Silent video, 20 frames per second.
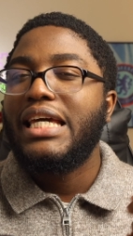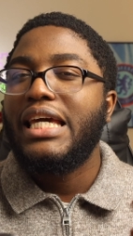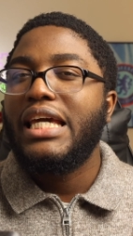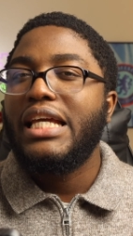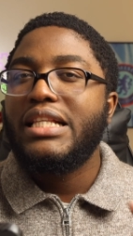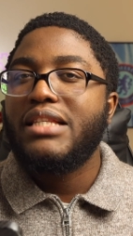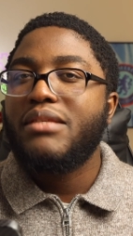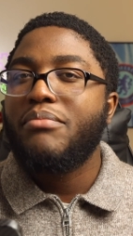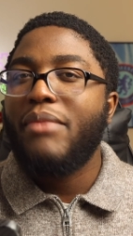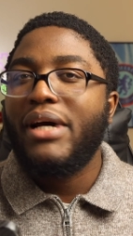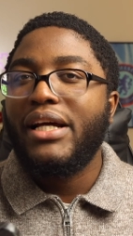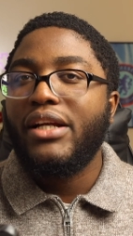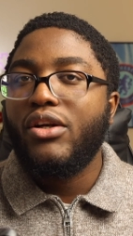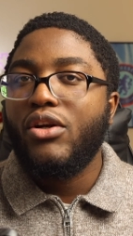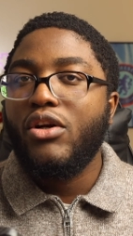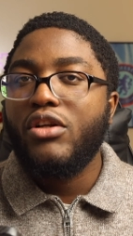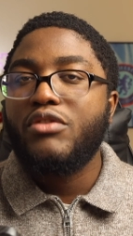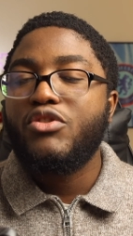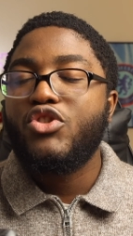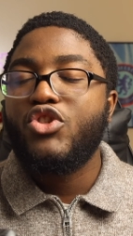it might
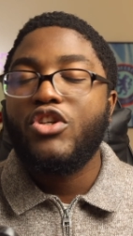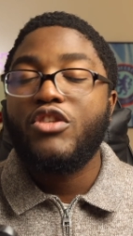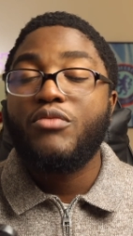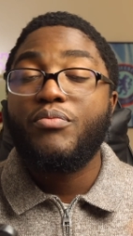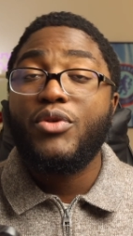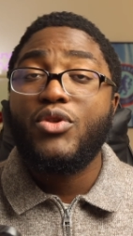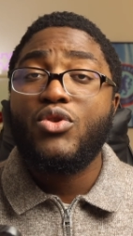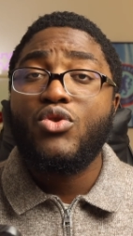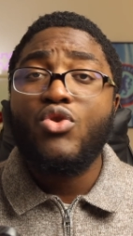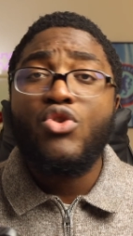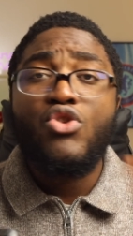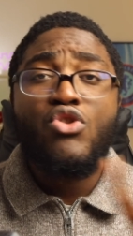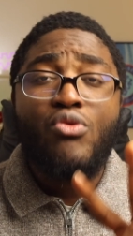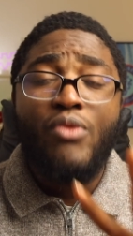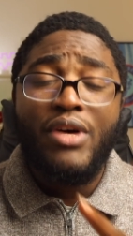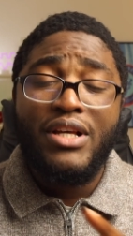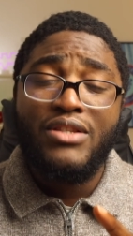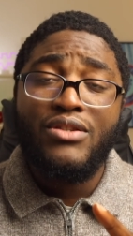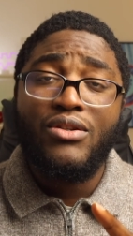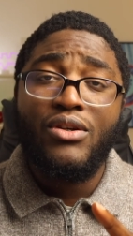not just be
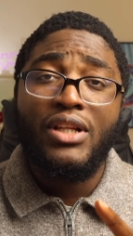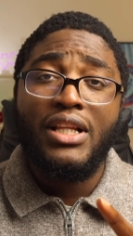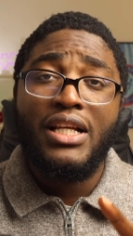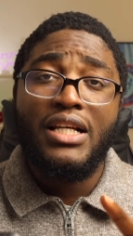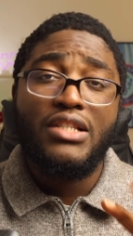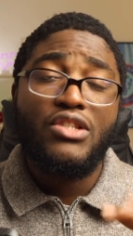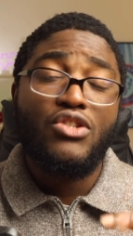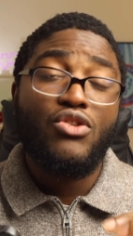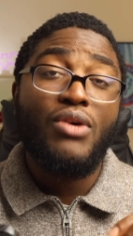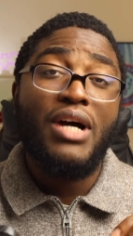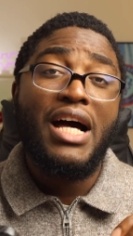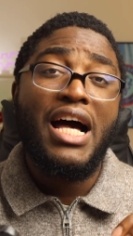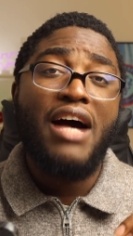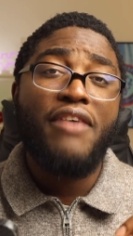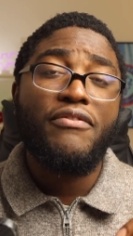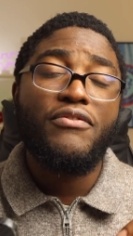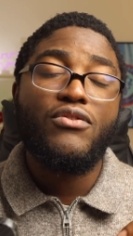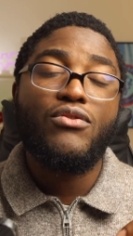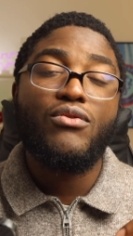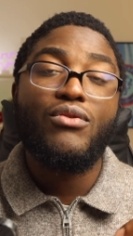$2. You
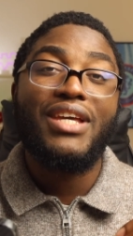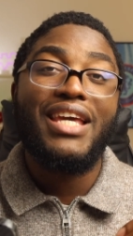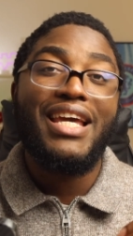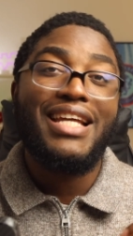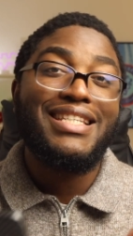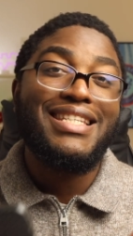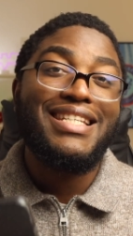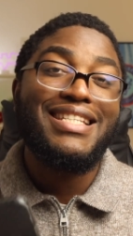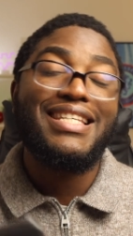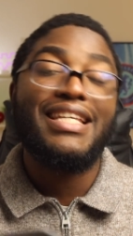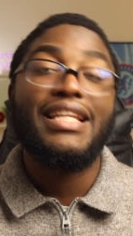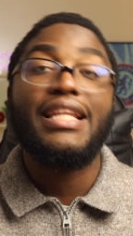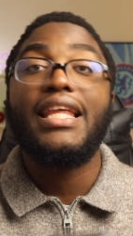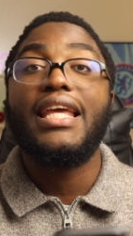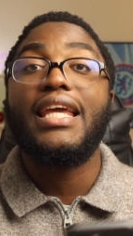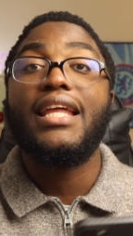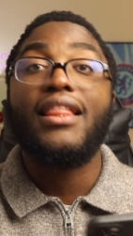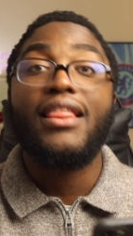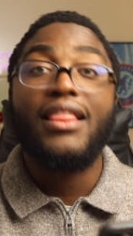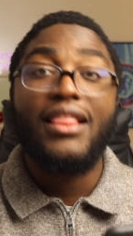have to get it in
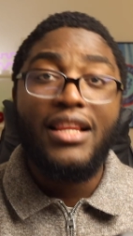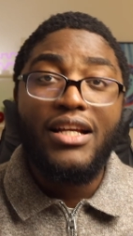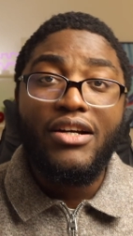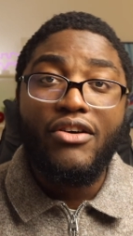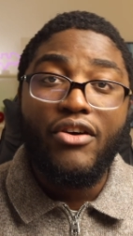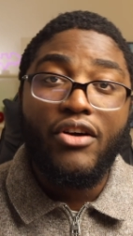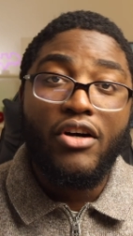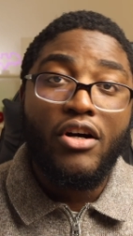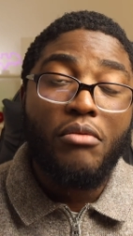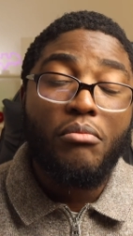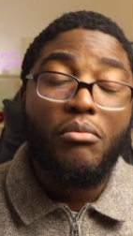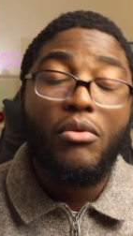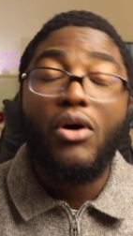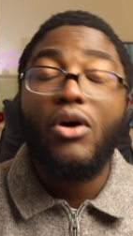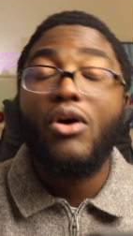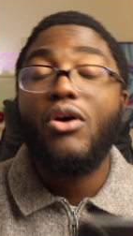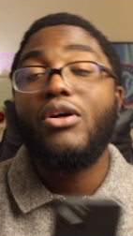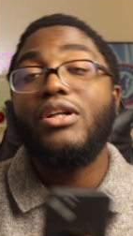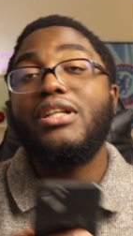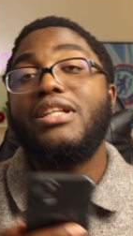Ethereum
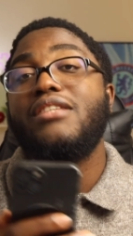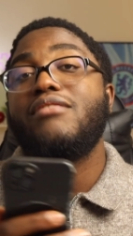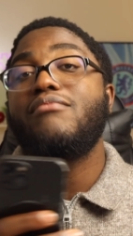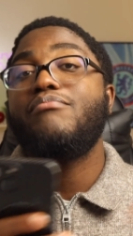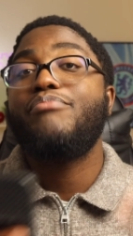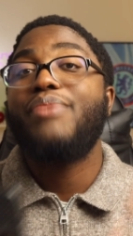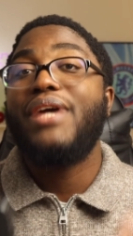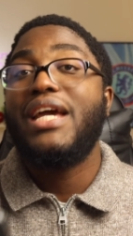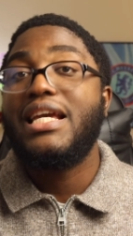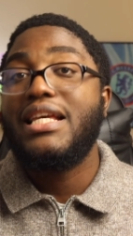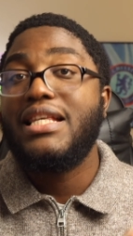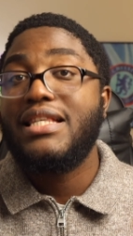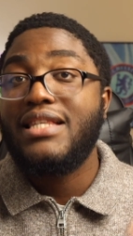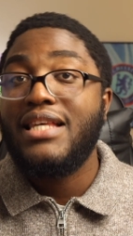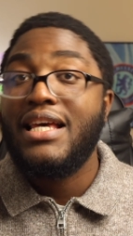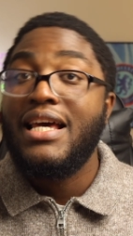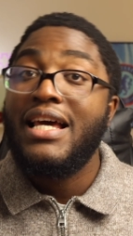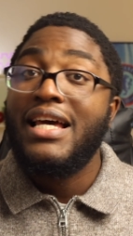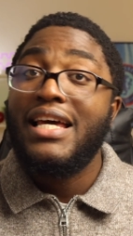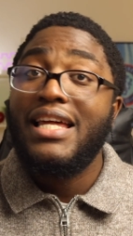on the Base
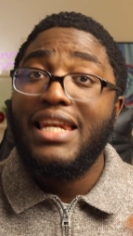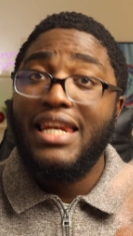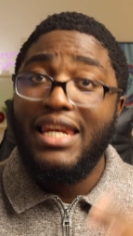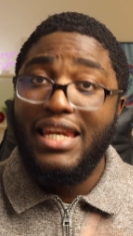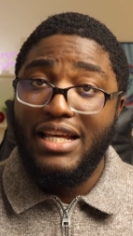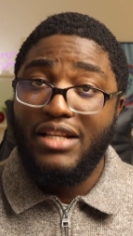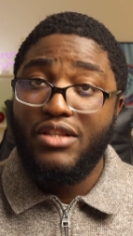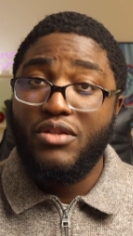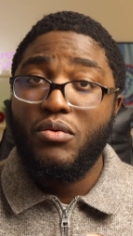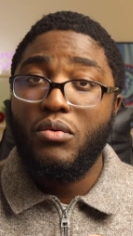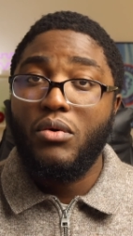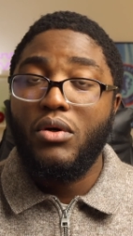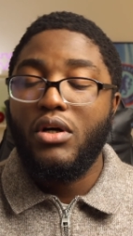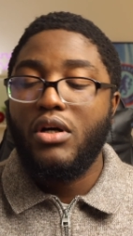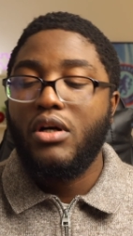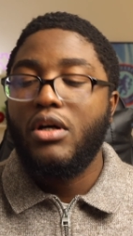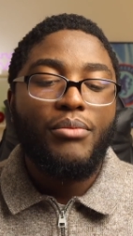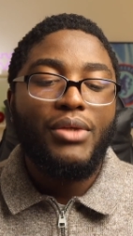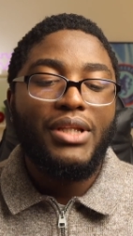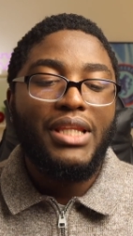network.
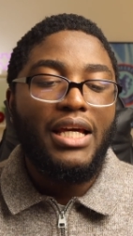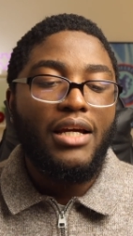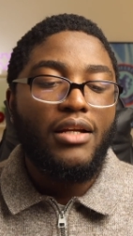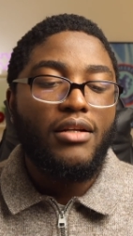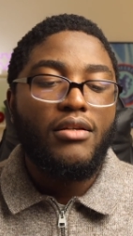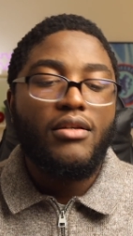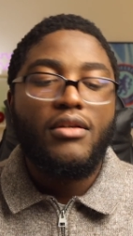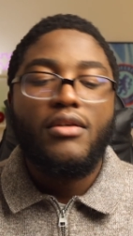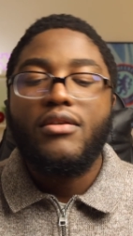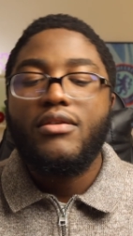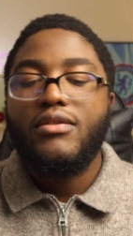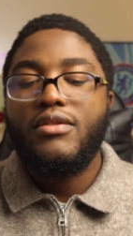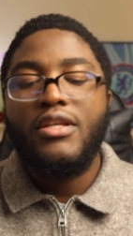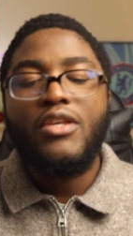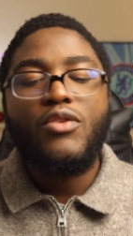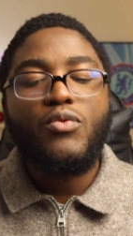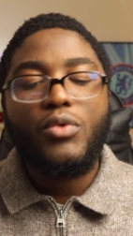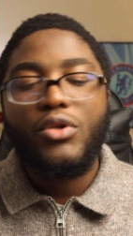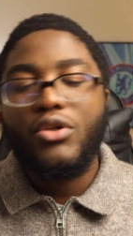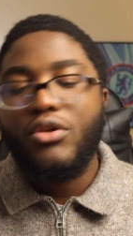But then,
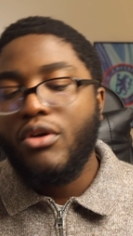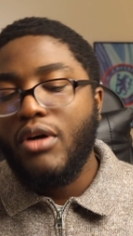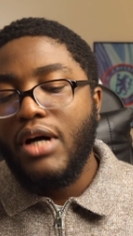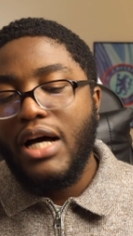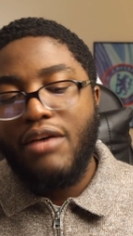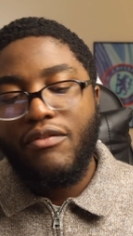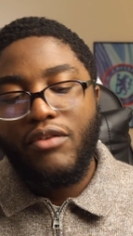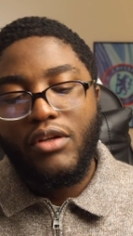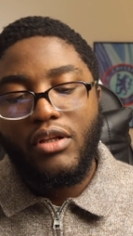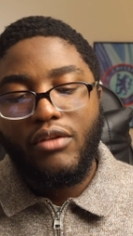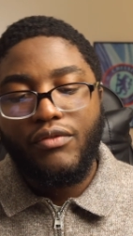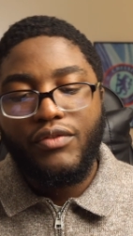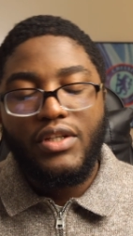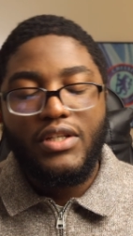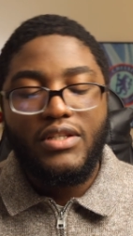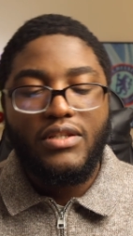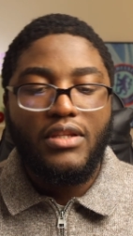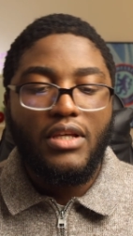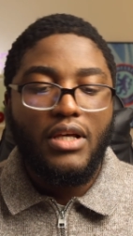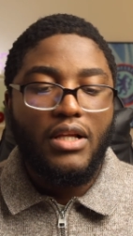since we do not have all of
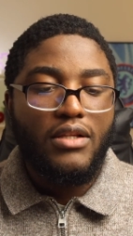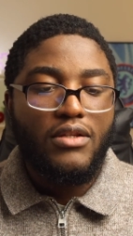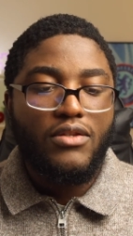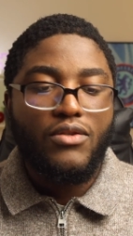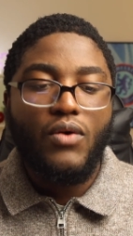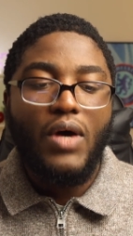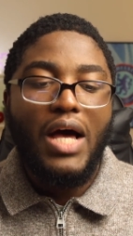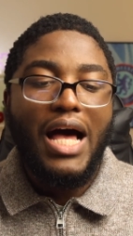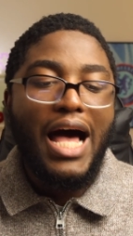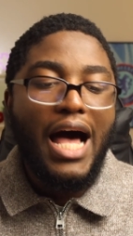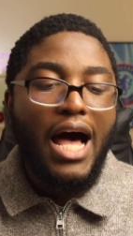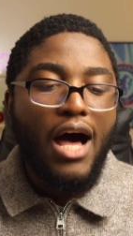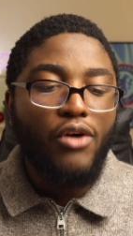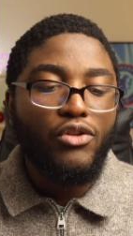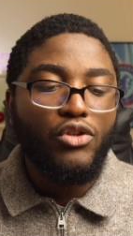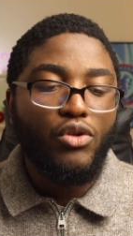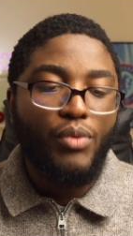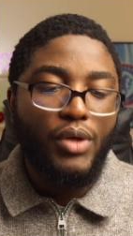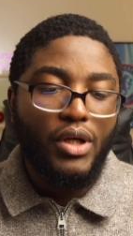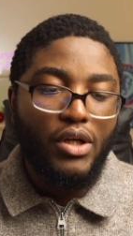these things, so how
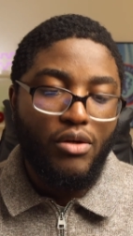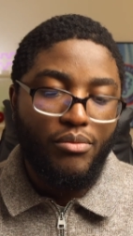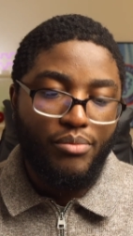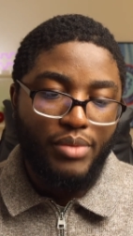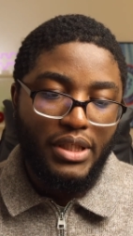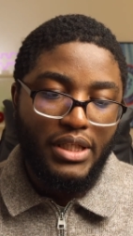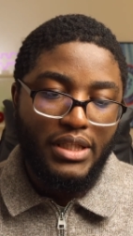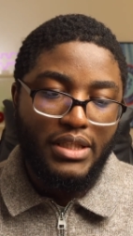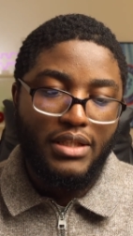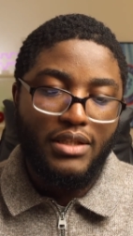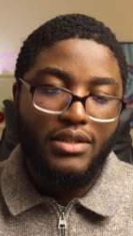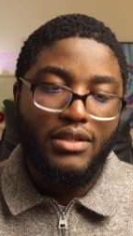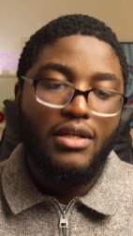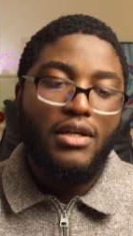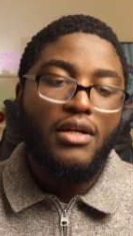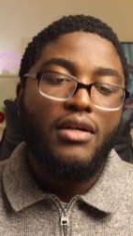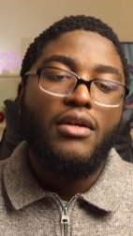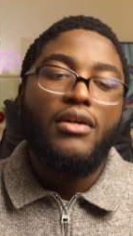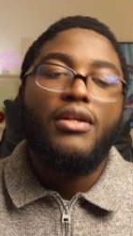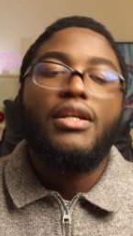do we complete it?
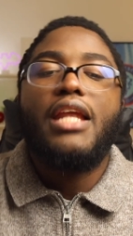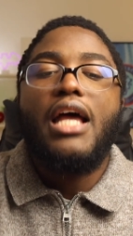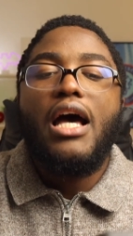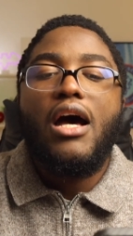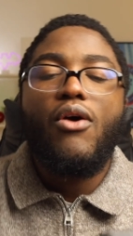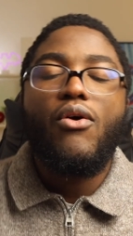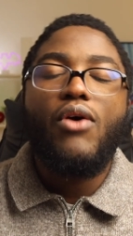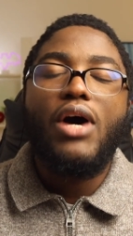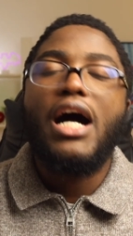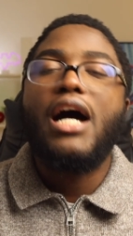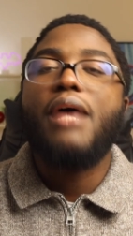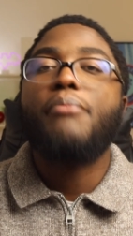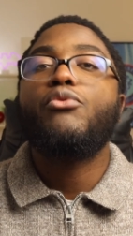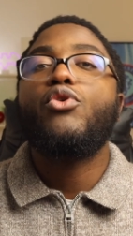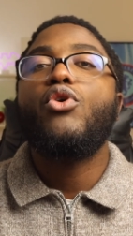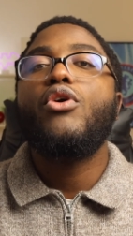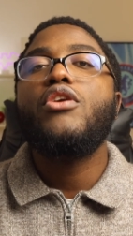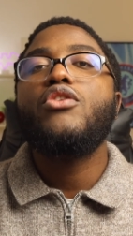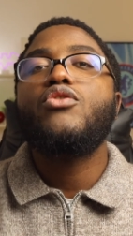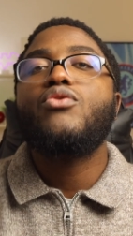Now, I'm
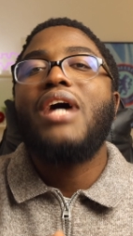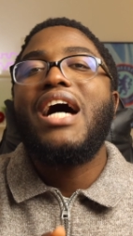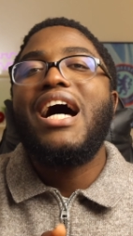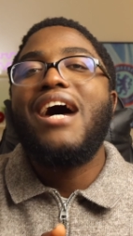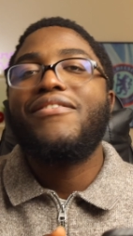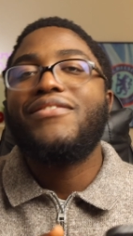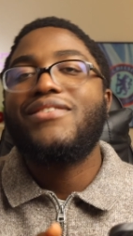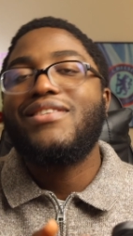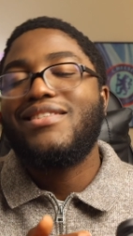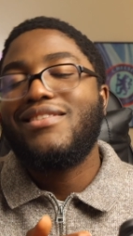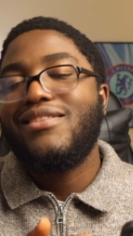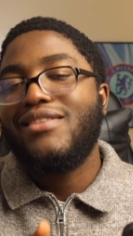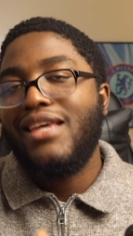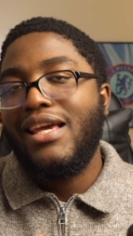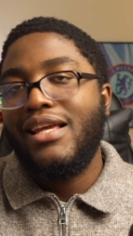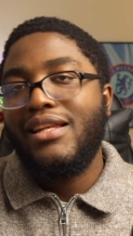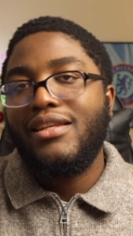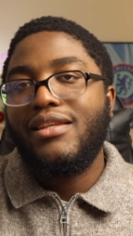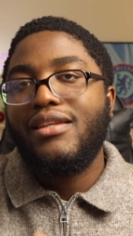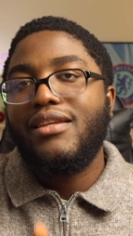going to have to
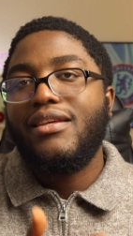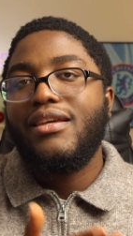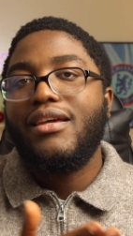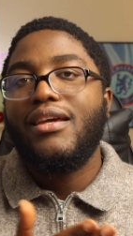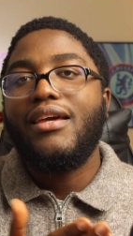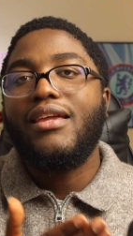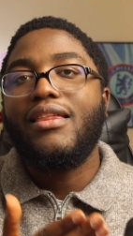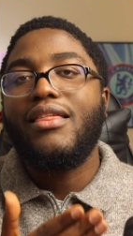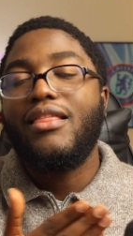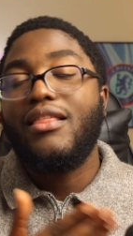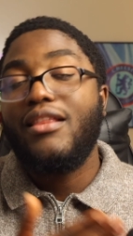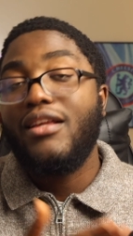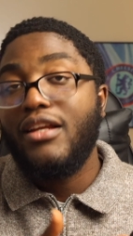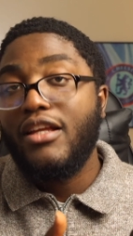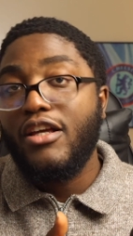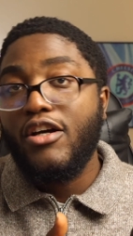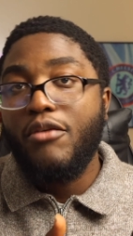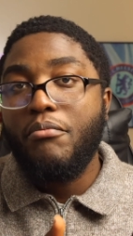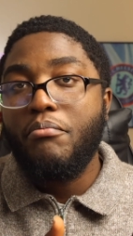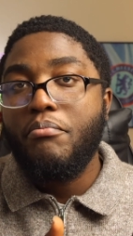send
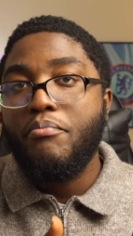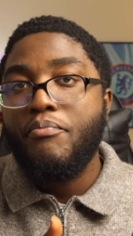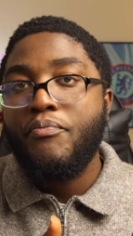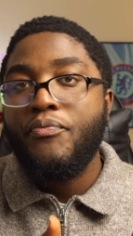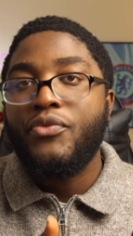Ethereum